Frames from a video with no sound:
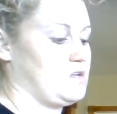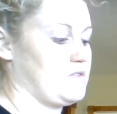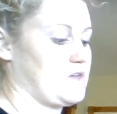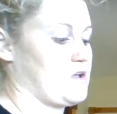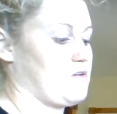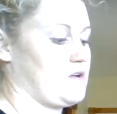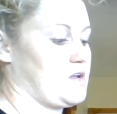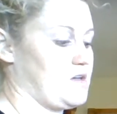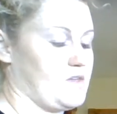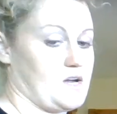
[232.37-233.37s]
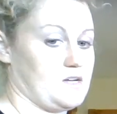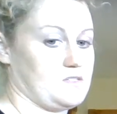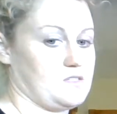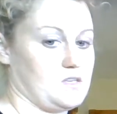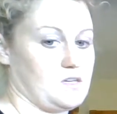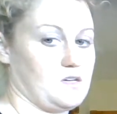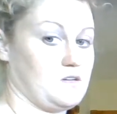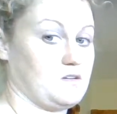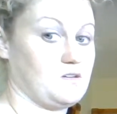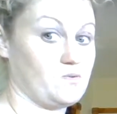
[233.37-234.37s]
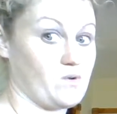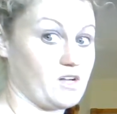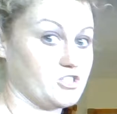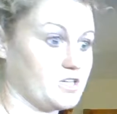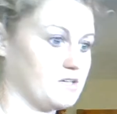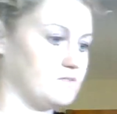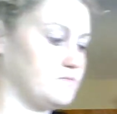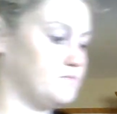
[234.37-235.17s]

the area that has the raw chicken.